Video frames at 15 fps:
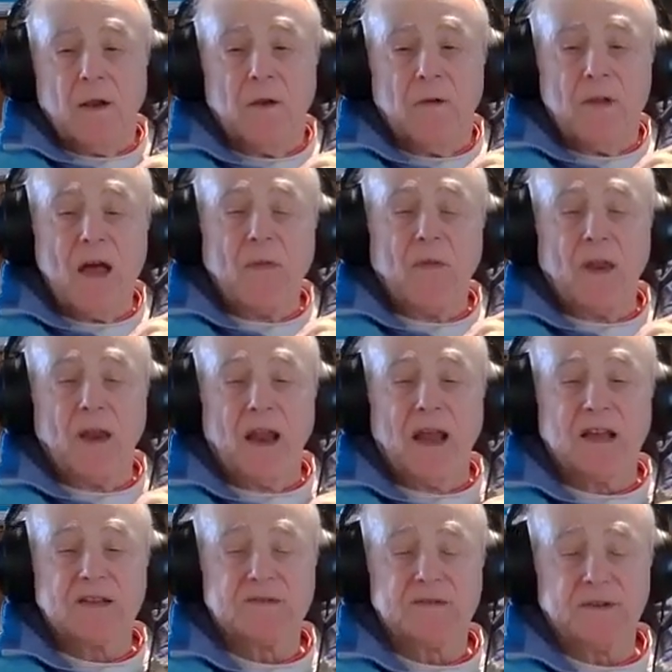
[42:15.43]

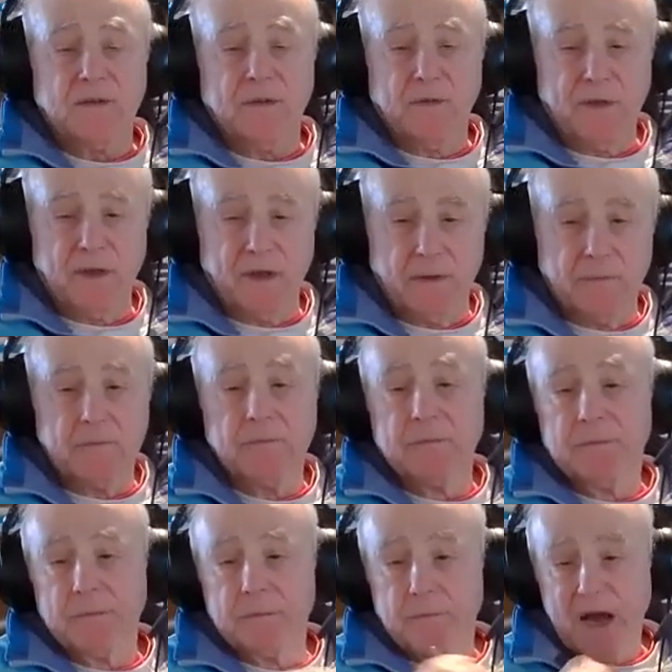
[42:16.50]
nonetheless the
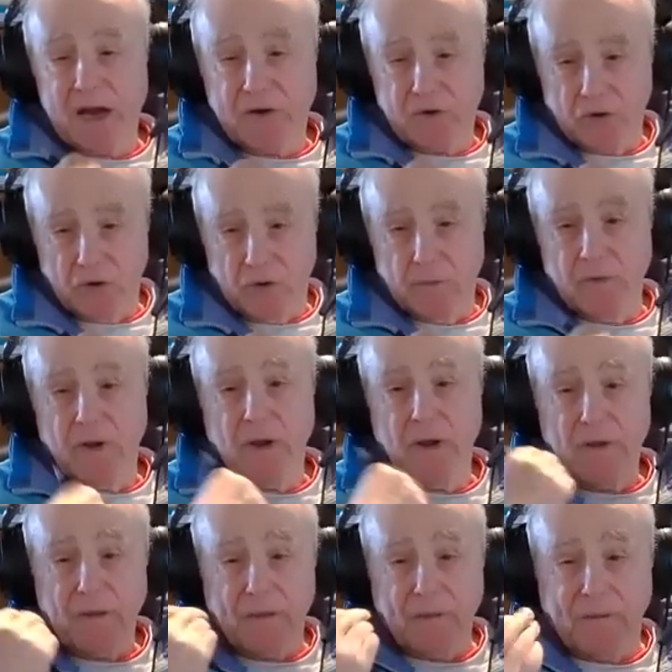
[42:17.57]
my term
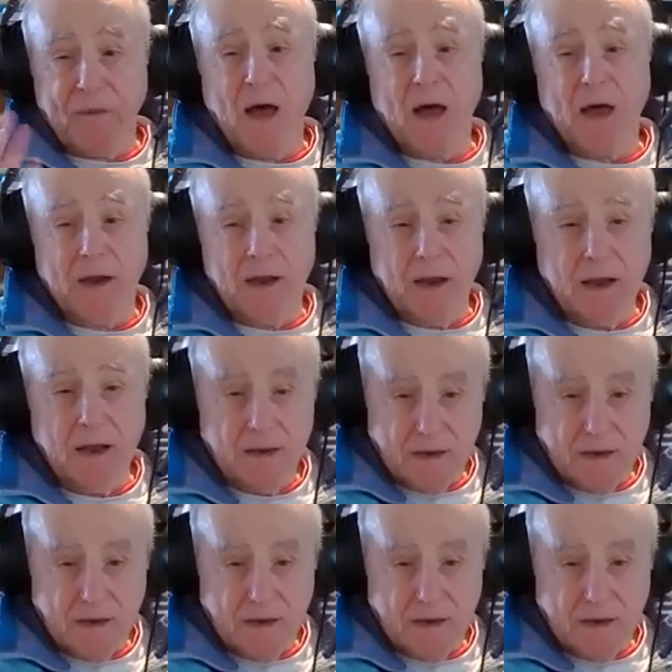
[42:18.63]
thud,